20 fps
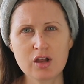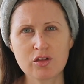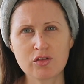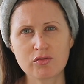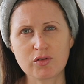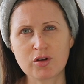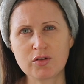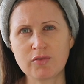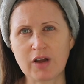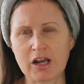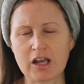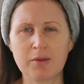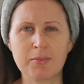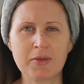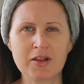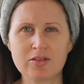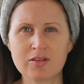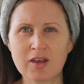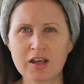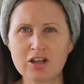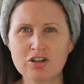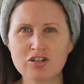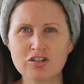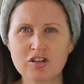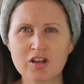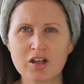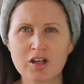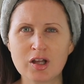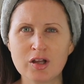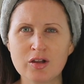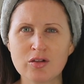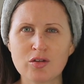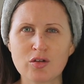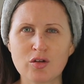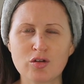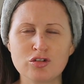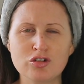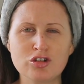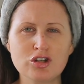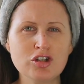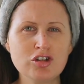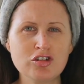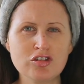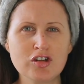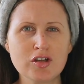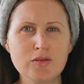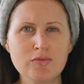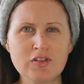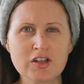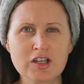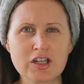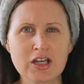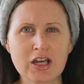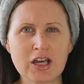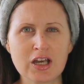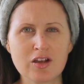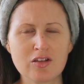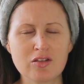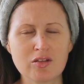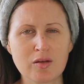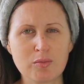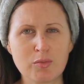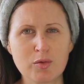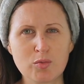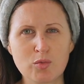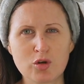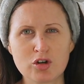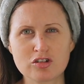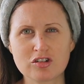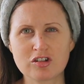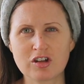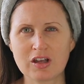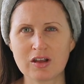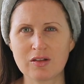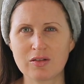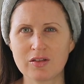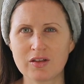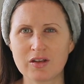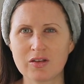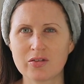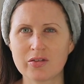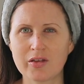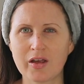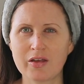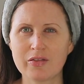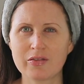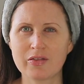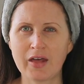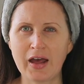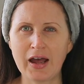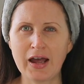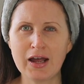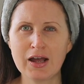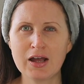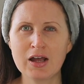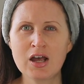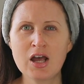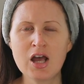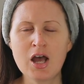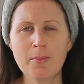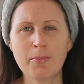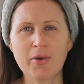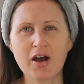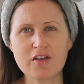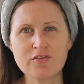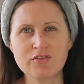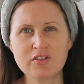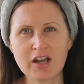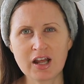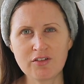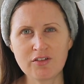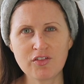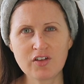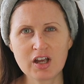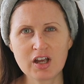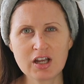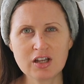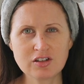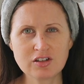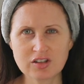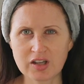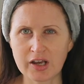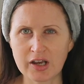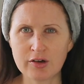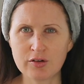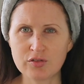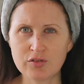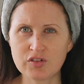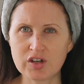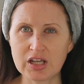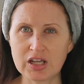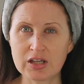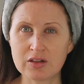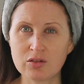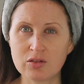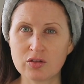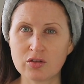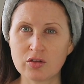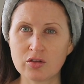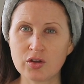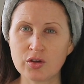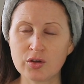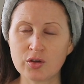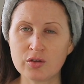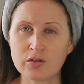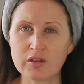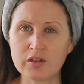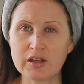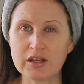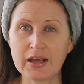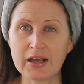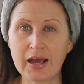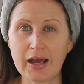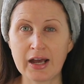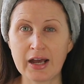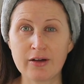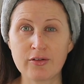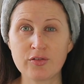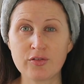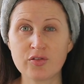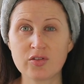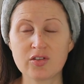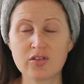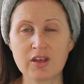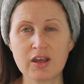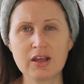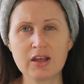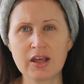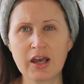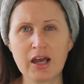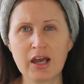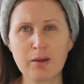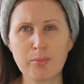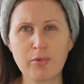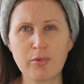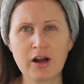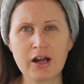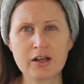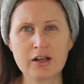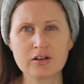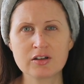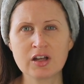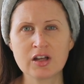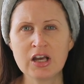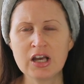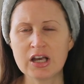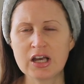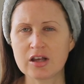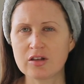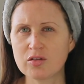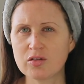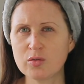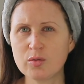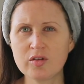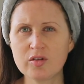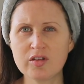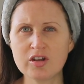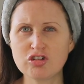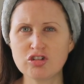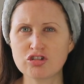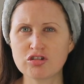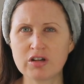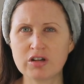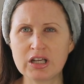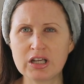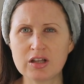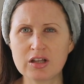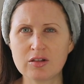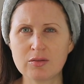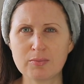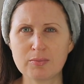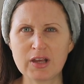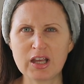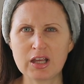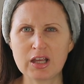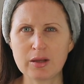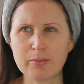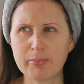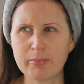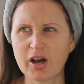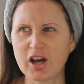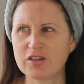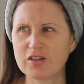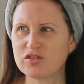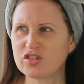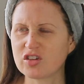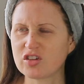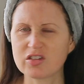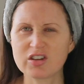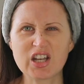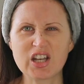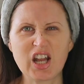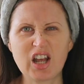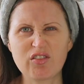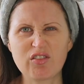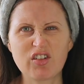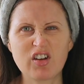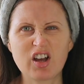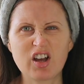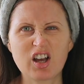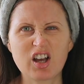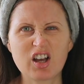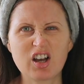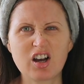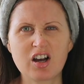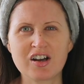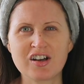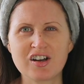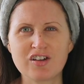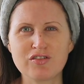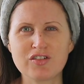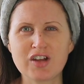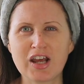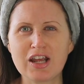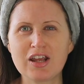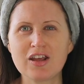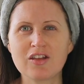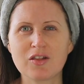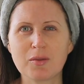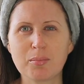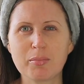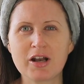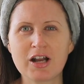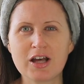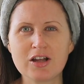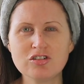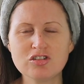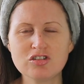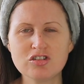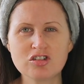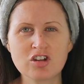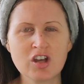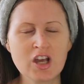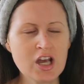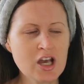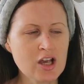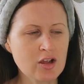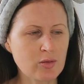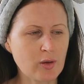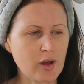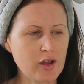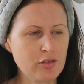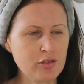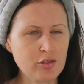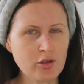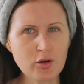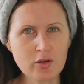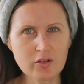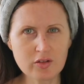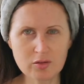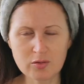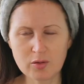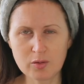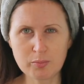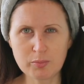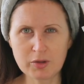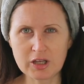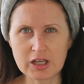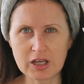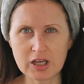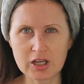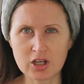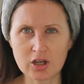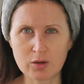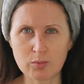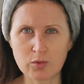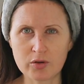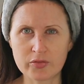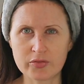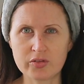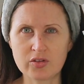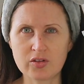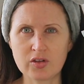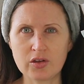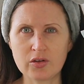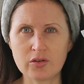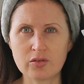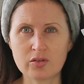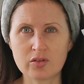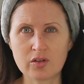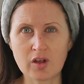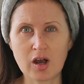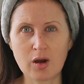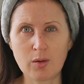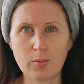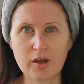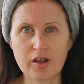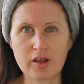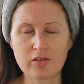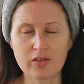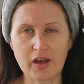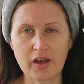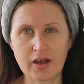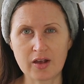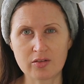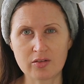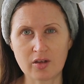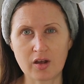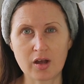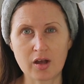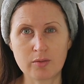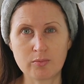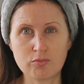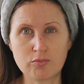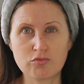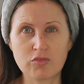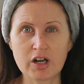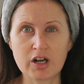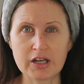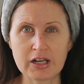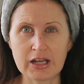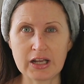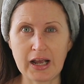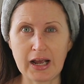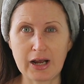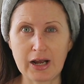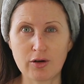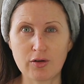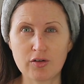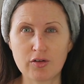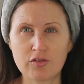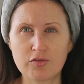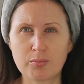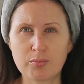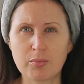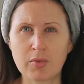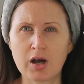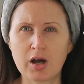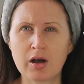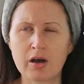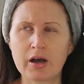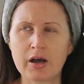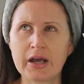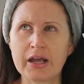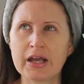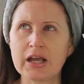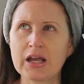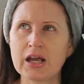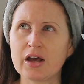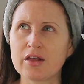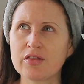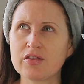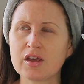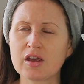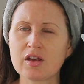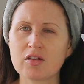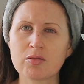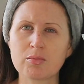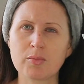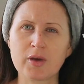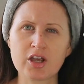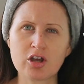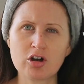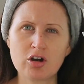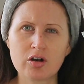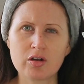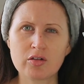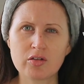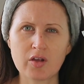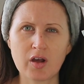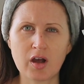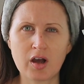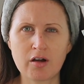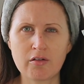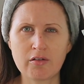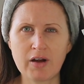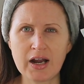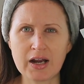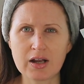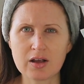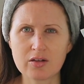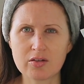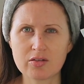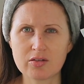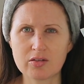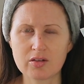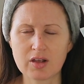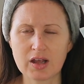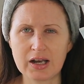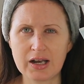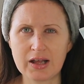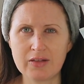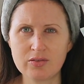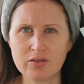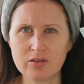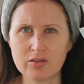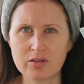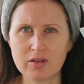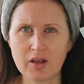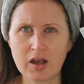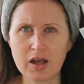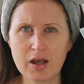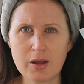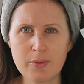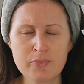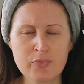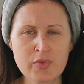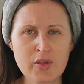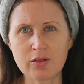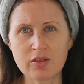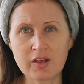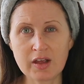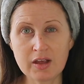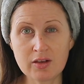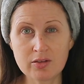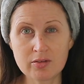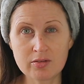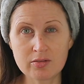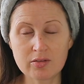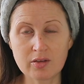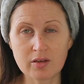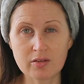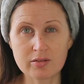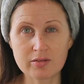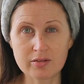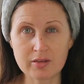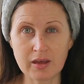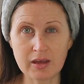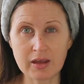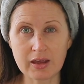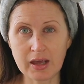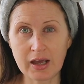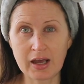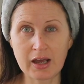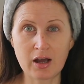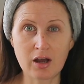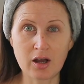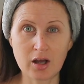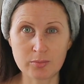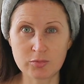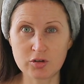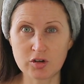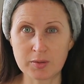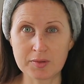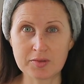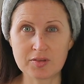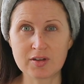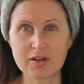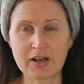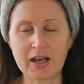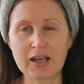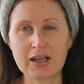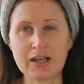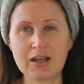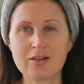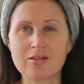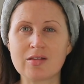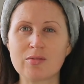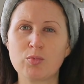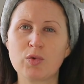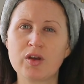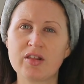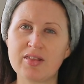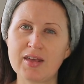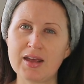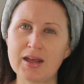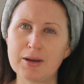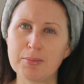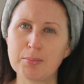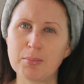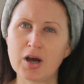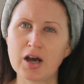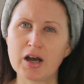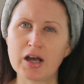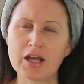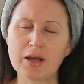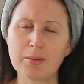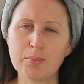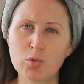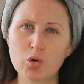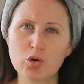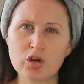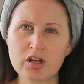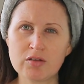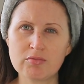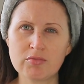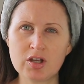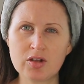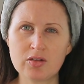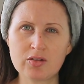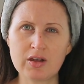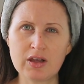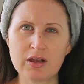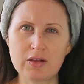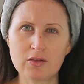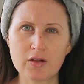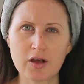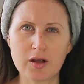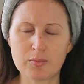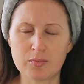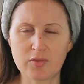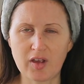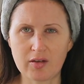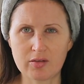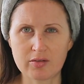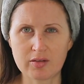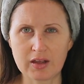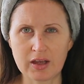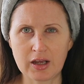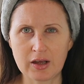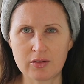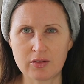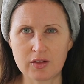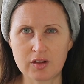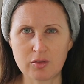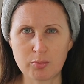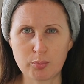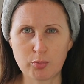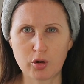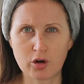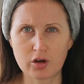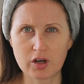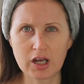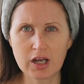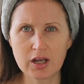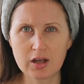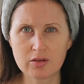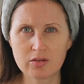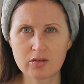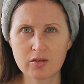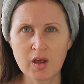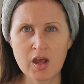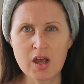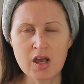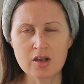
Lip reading: through recommendations on YouTube videos I've been watching and things like that. But I've never delved into the e.l.f. skincare brand. It's always intrigued me, but I've just never kind of taken the plunge. So I thought this would be a good one to start with, as I'm running out of my, I think it's my COSRX cleanser. This skincare I'm doing today is within my morning routine that I'm testing out these products.